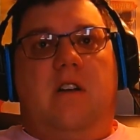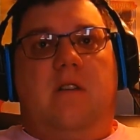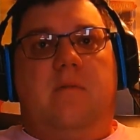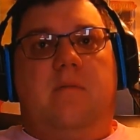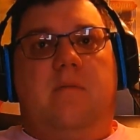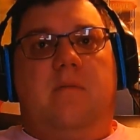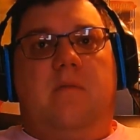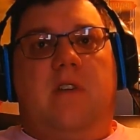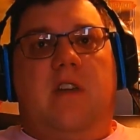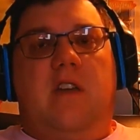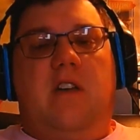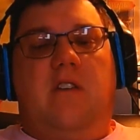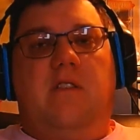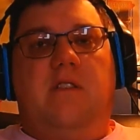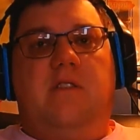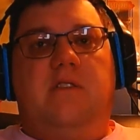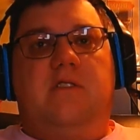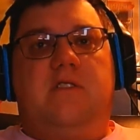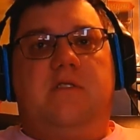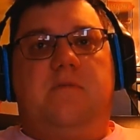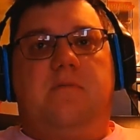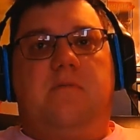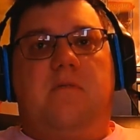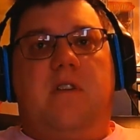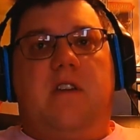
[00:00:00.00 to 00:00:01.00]
killing
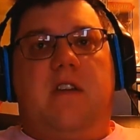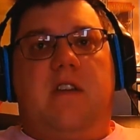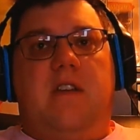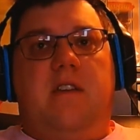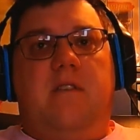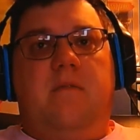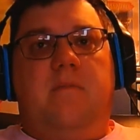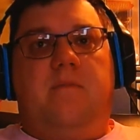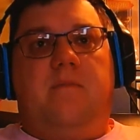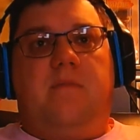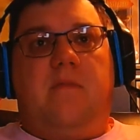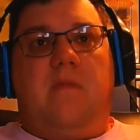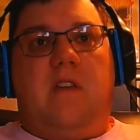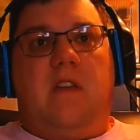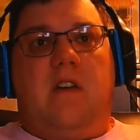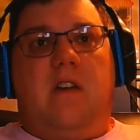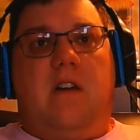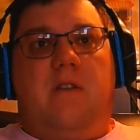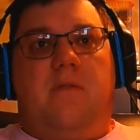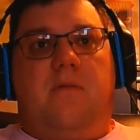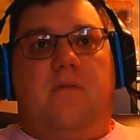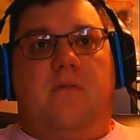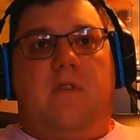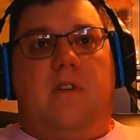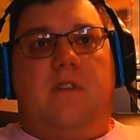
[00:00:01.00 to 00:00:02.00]
spree
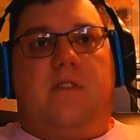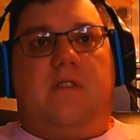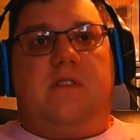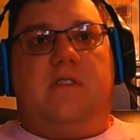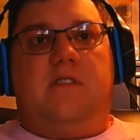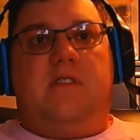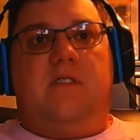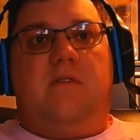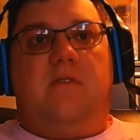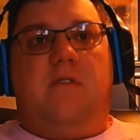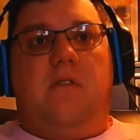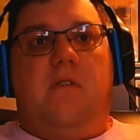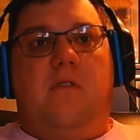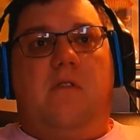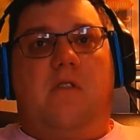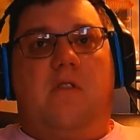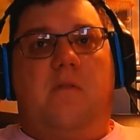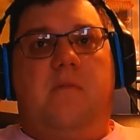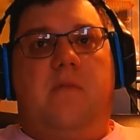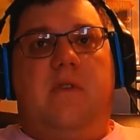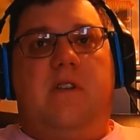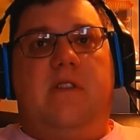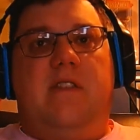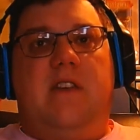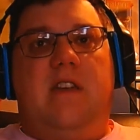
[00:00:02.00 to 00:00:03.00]
throughout the city of New York.
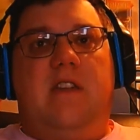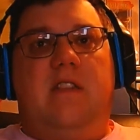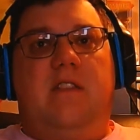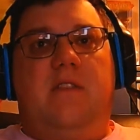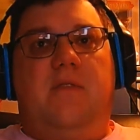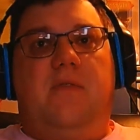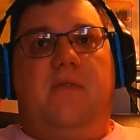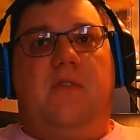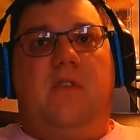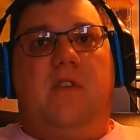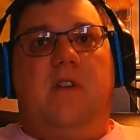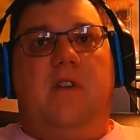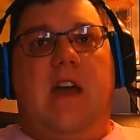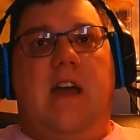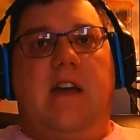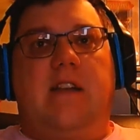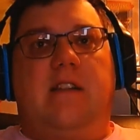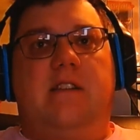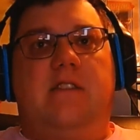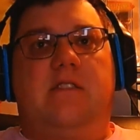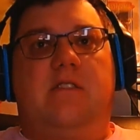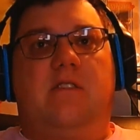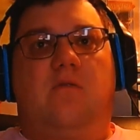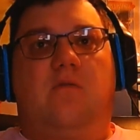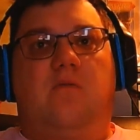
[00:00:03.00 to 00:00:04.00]
But then the third act
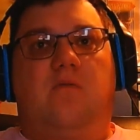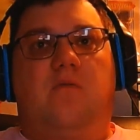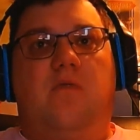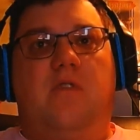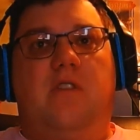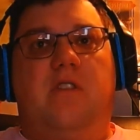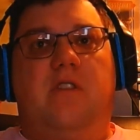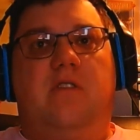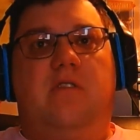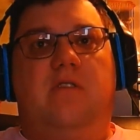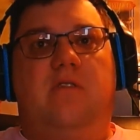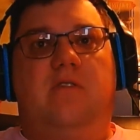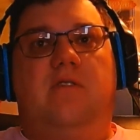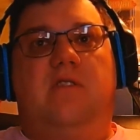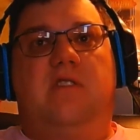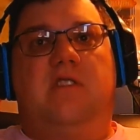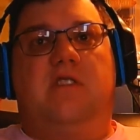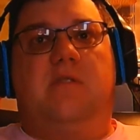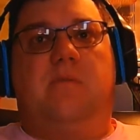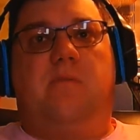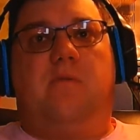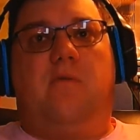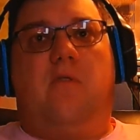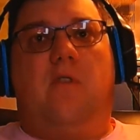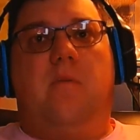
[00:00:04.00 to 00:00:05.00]
is a real
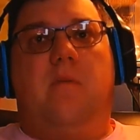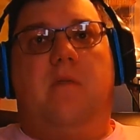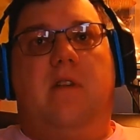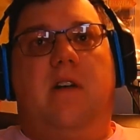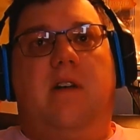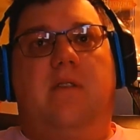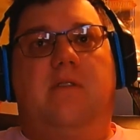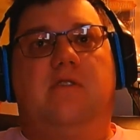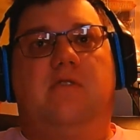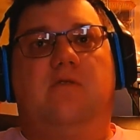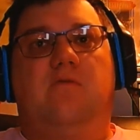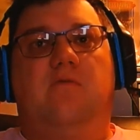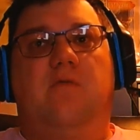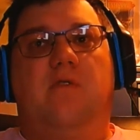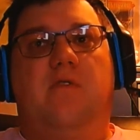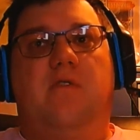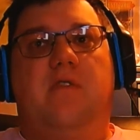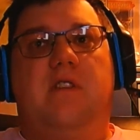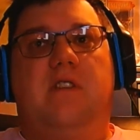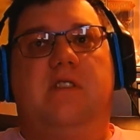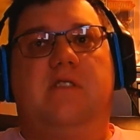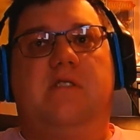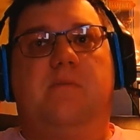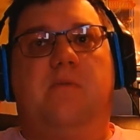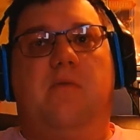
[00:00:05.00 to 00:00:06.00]
disappointment. I was
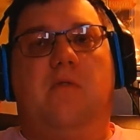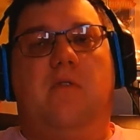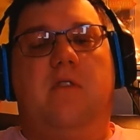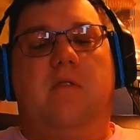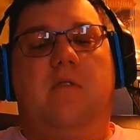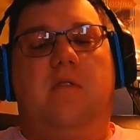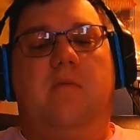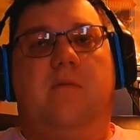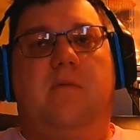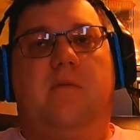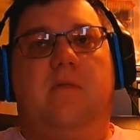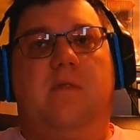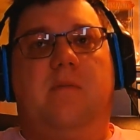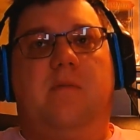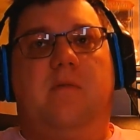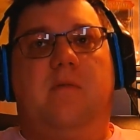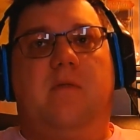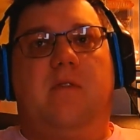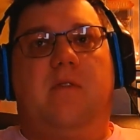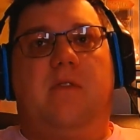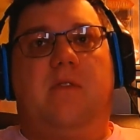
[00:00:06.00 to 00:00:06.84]
really disappointed with the